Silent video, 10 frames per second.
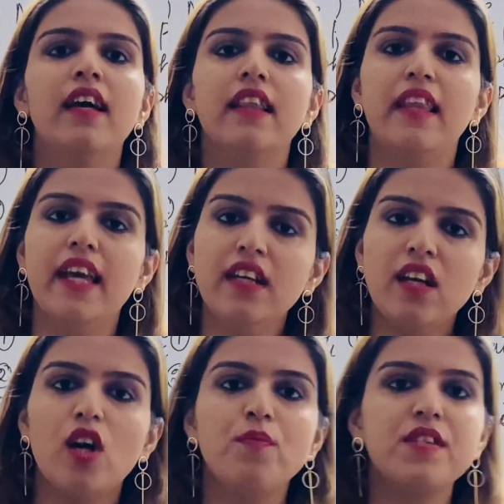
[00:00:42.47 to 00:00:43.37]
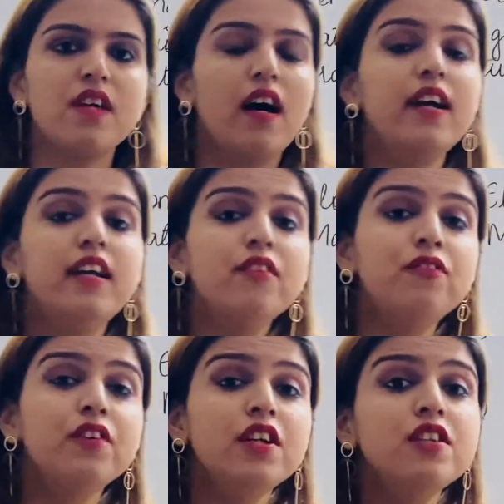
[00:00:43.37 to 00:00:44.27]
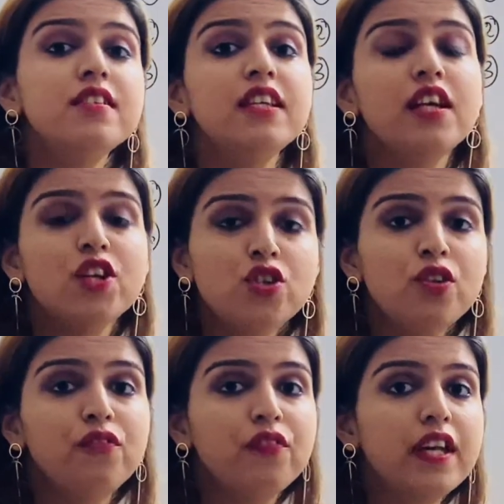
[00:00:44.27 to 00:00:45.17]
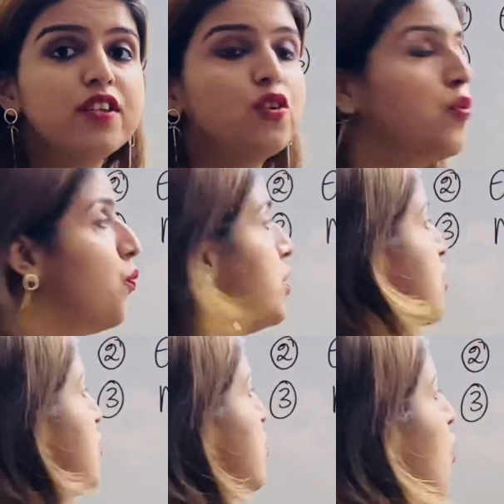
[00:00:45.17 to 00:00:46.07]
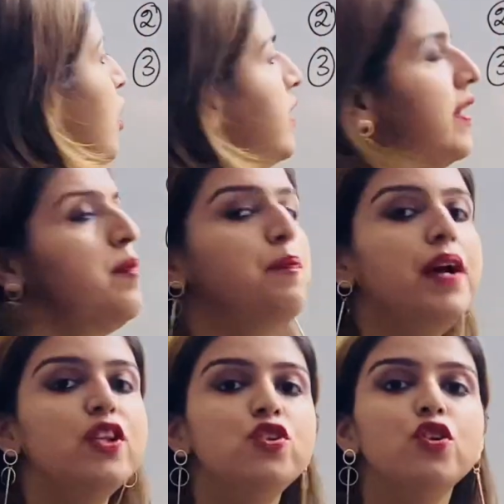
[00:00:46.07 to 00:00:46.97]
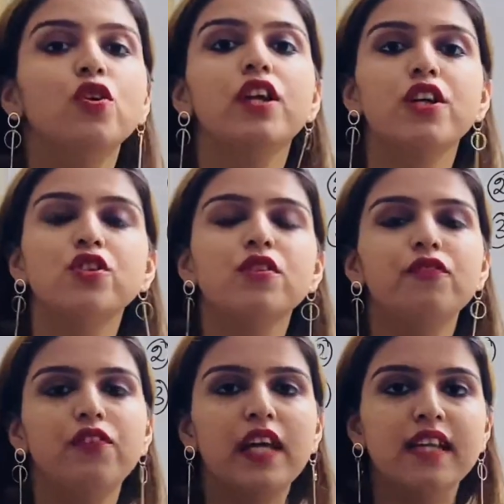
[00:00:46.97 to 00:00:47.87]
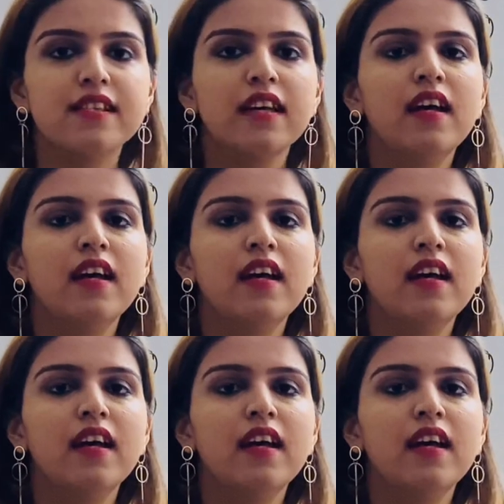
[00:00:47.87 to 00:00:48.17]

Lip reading: Then comes our differentiation phase, which is called the maturation phase.